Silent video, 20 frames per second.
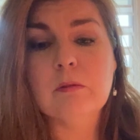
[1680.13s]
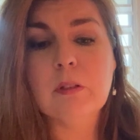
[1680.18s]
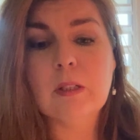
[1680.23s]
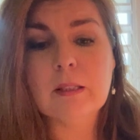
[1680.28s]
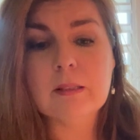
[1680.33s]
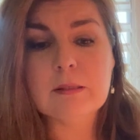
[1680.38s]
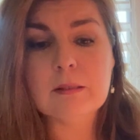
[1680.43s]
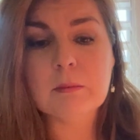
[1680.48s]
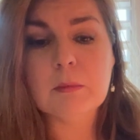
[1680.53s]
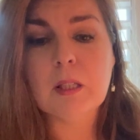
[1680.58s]

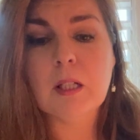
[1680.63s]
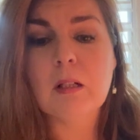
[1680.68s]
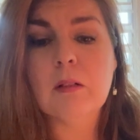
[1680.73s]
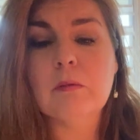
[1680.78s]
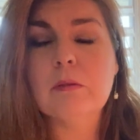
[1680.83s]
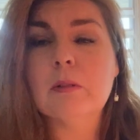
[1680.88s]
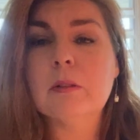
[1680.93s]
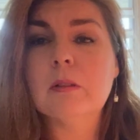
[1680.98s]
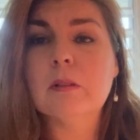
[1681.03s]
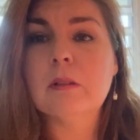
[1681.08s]
find some
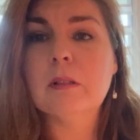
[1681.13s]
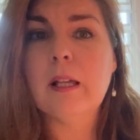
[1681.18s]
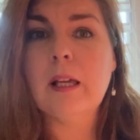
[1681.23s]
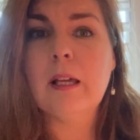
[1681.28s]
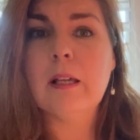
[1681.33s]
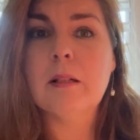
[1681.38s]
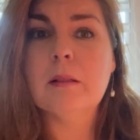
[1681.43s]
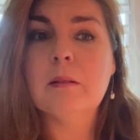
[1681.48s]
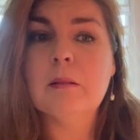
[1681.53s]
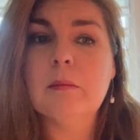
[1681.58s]
comfort
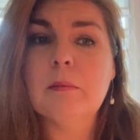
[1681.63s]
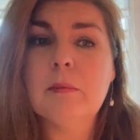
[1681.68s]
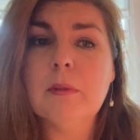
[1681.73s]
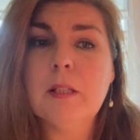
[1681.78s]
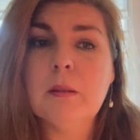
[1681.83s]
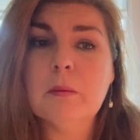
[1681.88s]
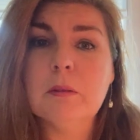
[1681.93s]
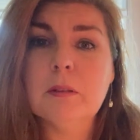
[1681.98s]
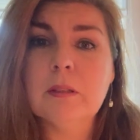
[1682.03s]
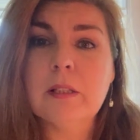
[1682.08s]
and be
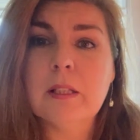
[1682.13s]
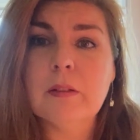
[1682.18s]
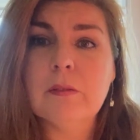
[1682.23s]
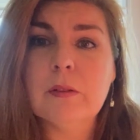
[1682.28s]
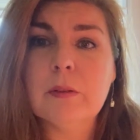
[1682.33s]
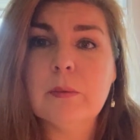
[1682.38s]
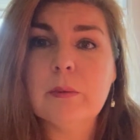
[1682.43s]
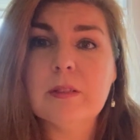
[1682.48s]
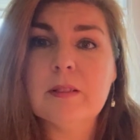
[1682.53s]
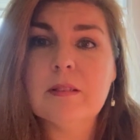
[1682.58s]
able to give
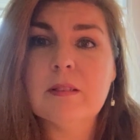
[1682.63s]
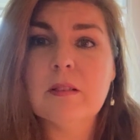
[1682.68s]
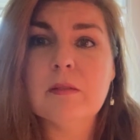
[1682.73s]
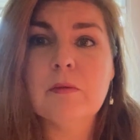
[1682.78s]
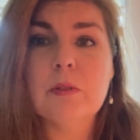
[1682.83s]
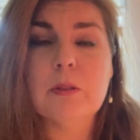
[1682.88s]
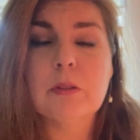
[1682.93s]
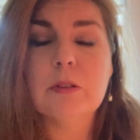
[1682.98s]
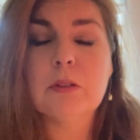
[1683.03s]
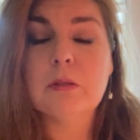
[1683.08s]
and receive
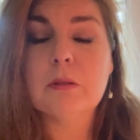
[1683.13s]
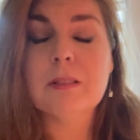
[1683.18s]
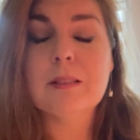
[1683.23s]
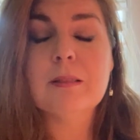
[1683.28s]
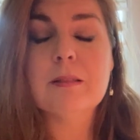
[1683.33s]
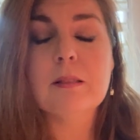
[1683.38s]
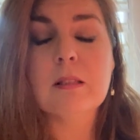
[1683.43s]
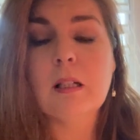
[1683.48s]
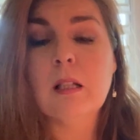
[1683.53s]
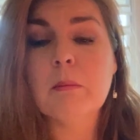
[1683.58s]

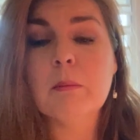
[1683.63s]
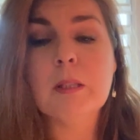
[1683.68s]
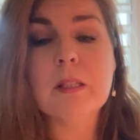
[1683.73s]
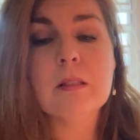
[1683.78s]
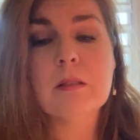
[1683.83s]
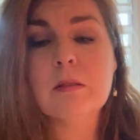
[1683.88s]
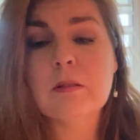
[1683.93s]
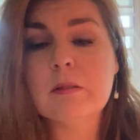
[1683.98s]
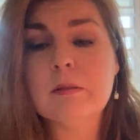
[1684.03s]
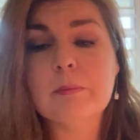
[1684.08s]
nurturance. And I'm gonna
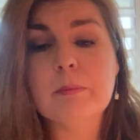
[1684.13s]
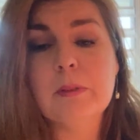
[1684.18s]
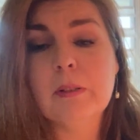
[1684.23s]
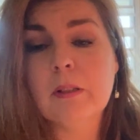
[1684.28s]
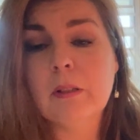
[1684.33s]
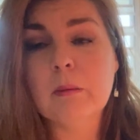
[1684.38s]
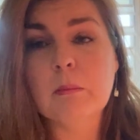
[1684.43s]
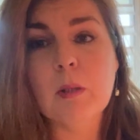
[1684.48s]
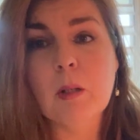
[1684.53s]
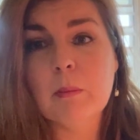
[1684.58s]
just, you
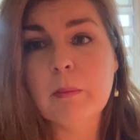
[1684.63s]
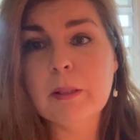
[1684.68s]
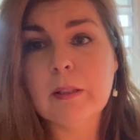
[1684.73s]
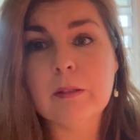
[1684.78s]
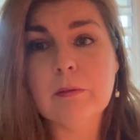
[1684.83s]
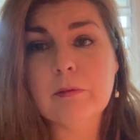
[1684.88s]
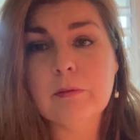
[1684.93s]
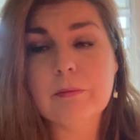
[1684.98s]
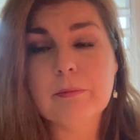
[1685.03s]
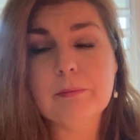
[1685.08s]
know, moment
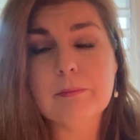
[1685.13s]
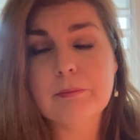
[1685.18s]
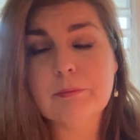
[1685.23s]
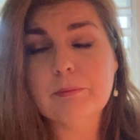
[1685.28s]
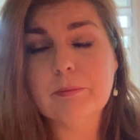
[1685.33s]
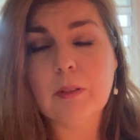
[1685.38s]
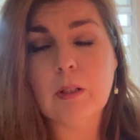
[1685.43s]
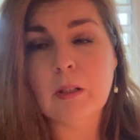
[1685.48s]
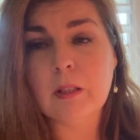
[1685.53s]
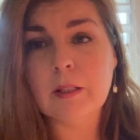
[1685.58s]
of
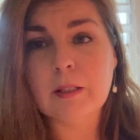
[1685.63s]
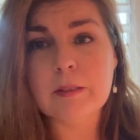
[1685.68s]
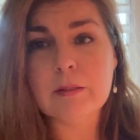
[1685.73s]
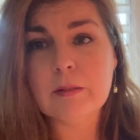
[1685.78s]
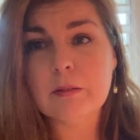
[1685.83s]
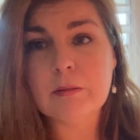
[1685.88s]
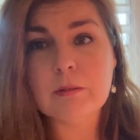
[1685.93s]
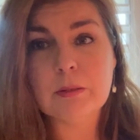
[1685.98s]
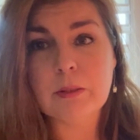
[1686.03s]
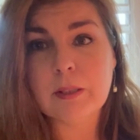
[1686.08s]

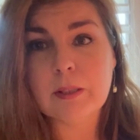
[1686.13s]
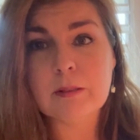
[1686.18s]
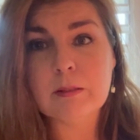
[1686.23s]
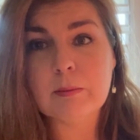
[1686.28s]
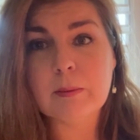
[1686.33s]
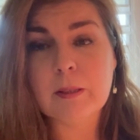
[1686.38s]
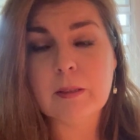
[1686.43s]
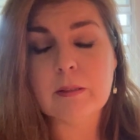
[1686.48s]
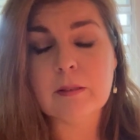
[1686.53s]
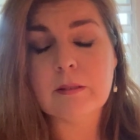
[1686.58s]
honest
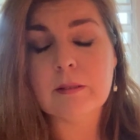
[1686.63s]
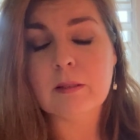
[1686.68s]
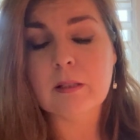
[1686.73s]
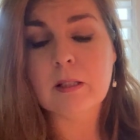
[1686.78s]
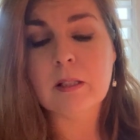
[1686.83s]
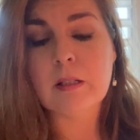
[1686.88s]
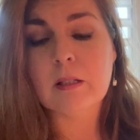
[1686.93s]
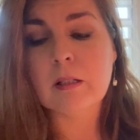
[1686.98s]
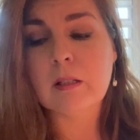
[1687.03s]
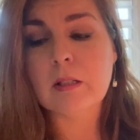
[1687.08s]
transparency
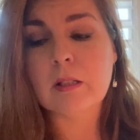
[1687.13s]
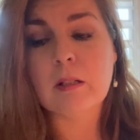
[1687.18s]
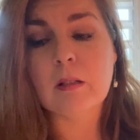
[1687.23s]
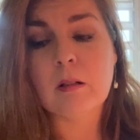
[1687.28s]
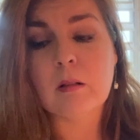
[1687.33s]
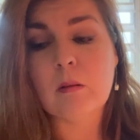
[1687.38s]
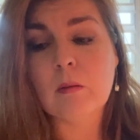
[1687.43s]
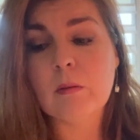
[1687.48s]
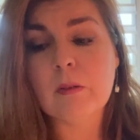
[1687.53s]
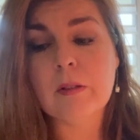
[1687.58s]
here. You
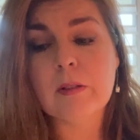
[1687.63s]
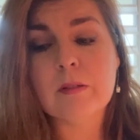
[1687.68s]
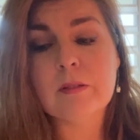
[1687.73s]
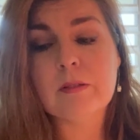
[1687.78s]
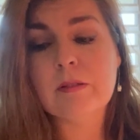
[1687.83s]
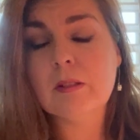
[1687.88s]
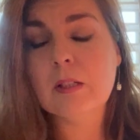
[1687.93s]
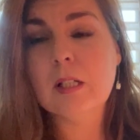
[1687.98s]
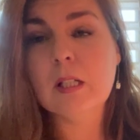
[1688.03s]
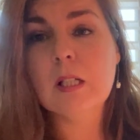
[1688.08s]
know,
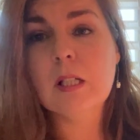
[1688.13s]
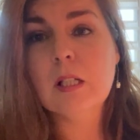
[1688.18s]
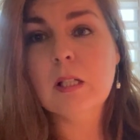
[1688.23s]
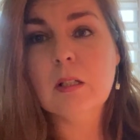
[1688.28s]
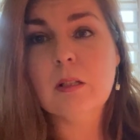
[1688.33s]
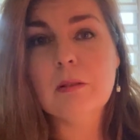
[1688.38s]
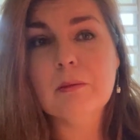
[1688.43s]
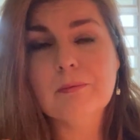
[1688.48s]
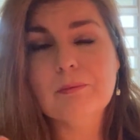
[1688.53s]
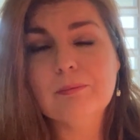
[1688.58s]
this
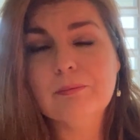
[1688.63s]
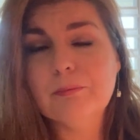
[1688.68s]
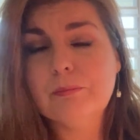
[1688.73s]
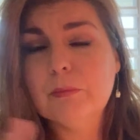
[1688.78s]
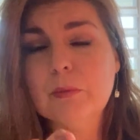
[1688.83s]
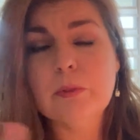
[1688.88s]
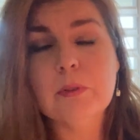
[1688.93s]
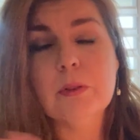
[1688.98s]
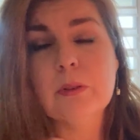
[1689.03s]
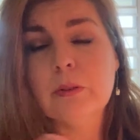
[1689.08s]

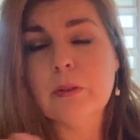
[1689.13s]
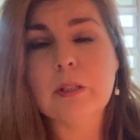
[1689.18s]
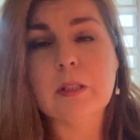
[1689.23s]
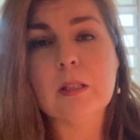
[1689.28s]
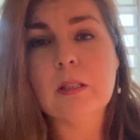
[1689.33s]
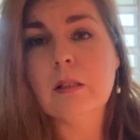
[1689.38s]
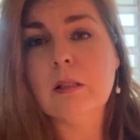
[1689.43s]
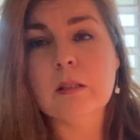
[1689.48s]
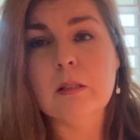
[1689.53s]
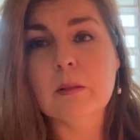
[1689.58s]
lunar
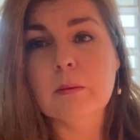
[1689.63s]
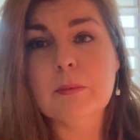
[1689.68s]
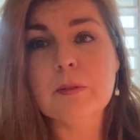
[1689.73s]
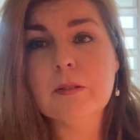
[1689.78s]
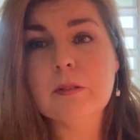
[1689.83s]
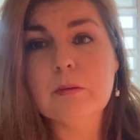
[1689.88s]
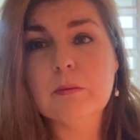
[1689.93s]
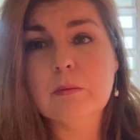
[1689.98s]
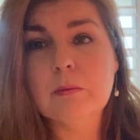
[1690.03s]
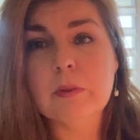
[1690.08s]

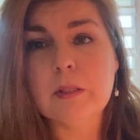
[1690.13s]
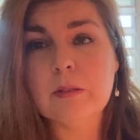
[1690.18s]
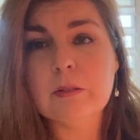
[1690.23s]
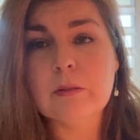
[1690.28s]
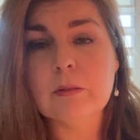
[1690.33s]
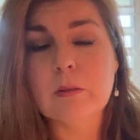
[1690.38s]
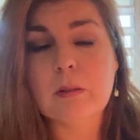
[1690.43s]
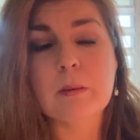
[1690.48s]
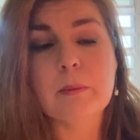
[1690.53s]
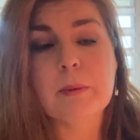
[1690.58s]
eclipse with
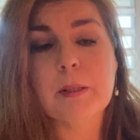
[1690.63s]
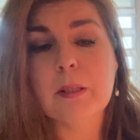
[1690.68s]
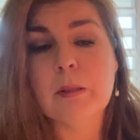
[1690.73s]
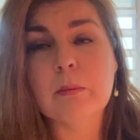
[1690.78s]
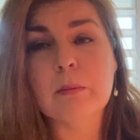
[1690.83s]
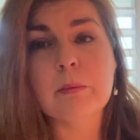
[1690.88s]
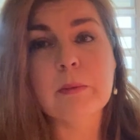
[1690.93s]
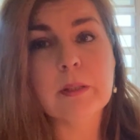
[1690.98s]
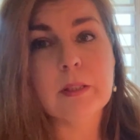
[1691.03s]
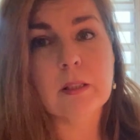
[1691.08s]
Scorpio
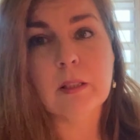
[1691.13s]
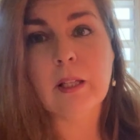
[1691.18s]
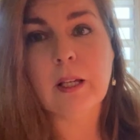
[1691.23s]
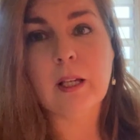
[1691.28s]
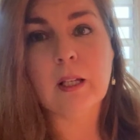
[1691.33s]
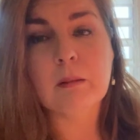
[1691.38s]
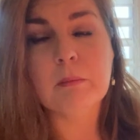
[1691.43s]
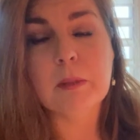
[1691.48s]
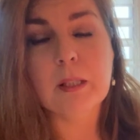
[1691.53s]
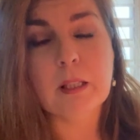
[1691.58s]
really
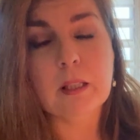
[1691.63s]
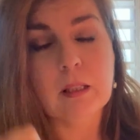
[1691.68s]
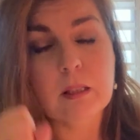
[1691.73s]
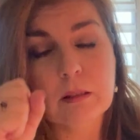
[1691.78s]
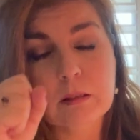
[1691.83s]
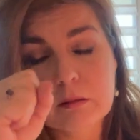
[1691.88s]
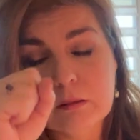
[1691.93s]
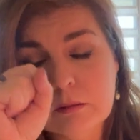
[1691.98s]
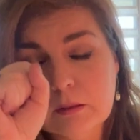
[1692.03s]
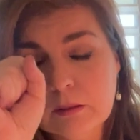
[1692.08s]
had me